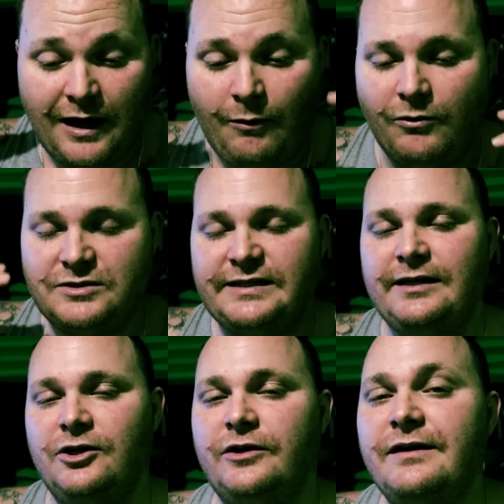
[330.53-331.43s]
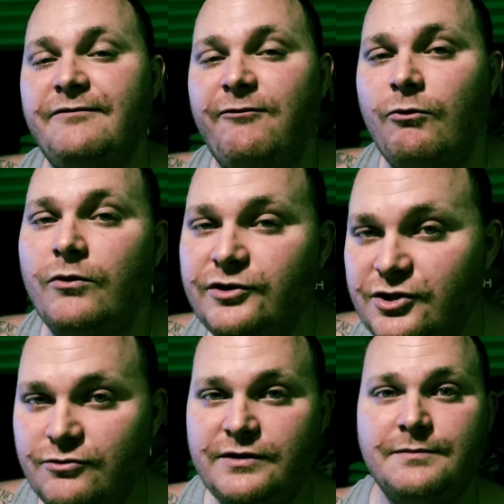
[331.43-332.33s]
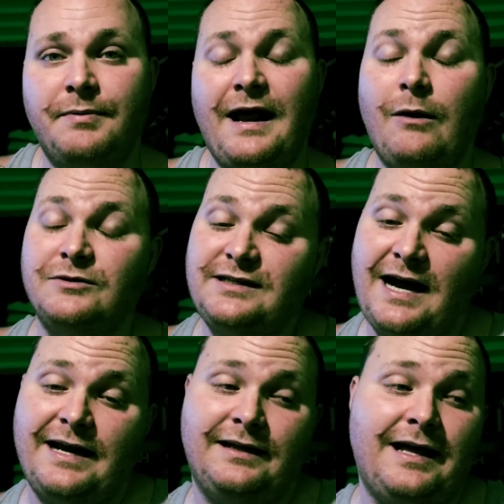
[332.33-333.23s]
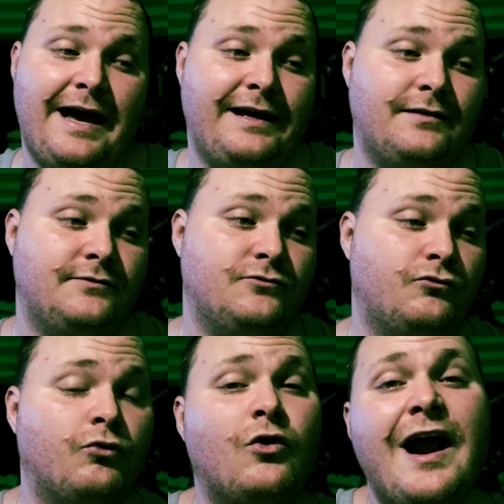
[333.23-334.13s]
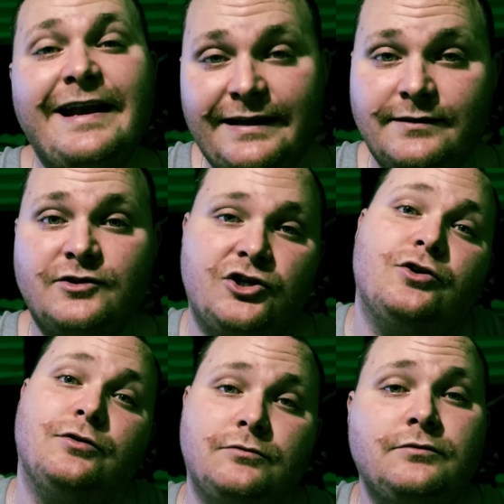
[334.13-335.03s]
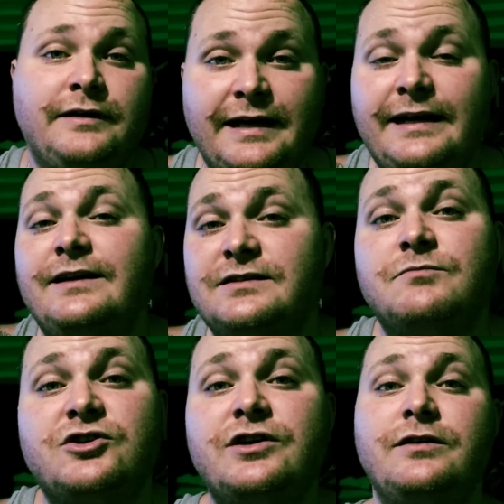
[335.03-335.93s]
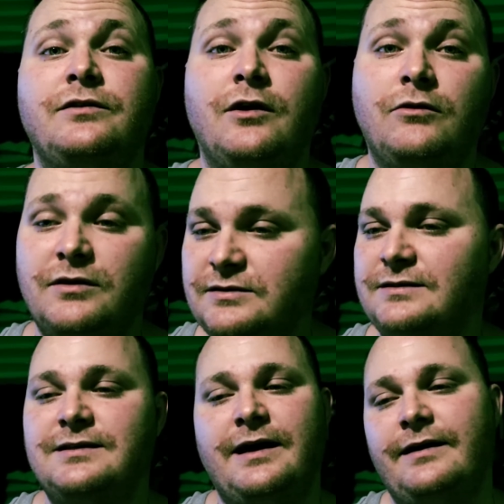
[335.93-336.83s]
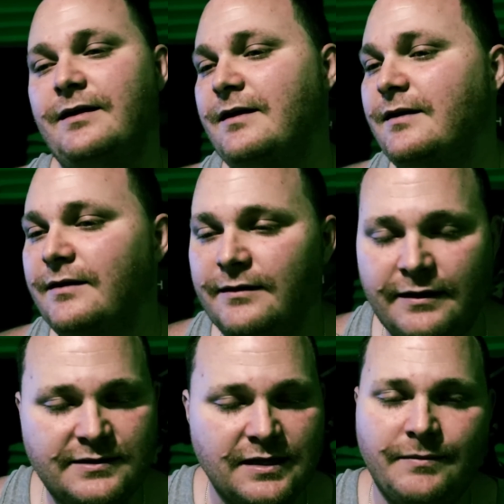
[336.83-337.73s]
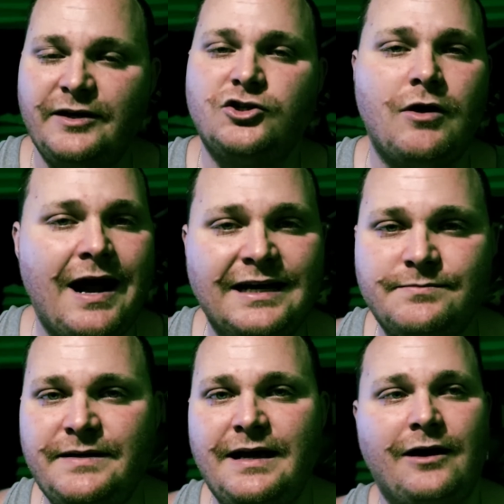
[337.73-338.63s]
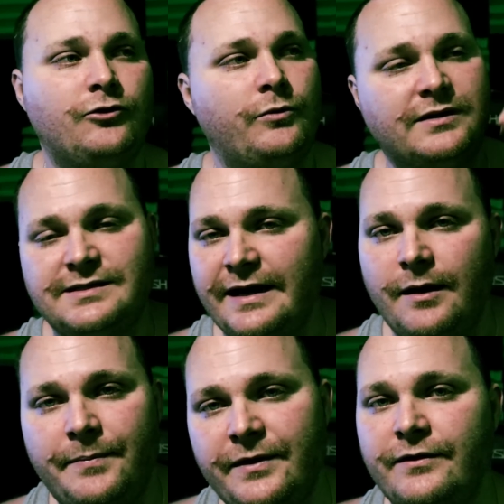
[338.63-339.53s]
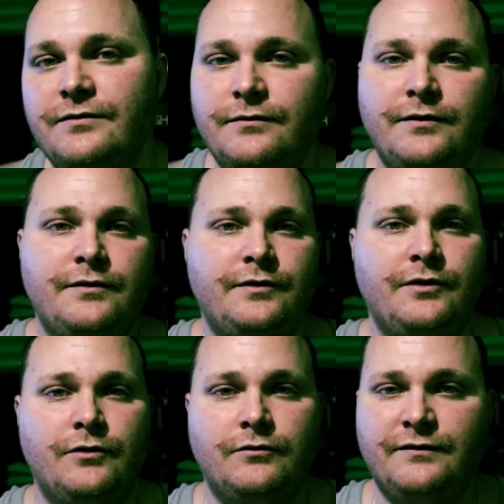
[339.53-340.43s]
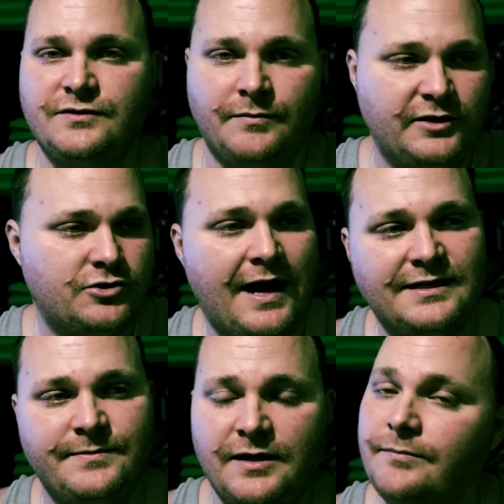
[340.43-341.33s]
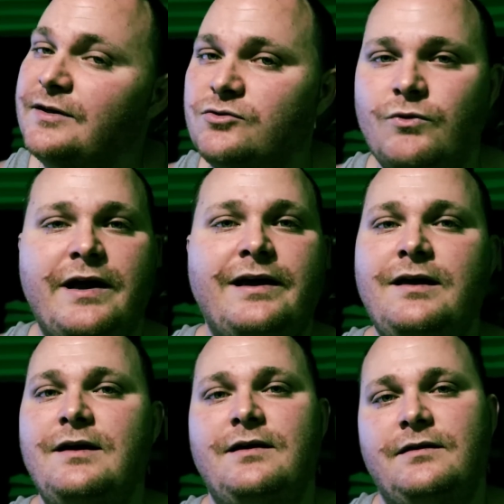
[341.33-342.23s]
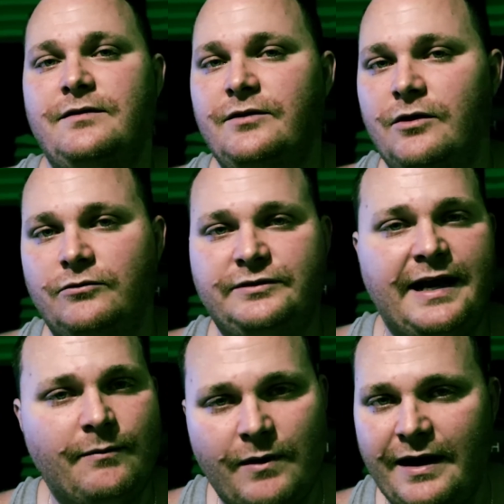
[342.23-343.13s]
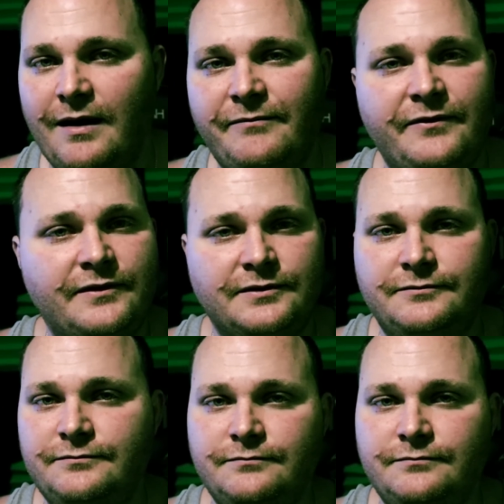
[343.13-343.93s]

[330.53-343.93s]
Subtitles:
I won't say looking forward to it, but I was kind of like ready to get into some shit, you know, because it's like if somebody tries me, I don't know what it's like up here. You know, if somebody tries me up this way, you know, damn right I'm finna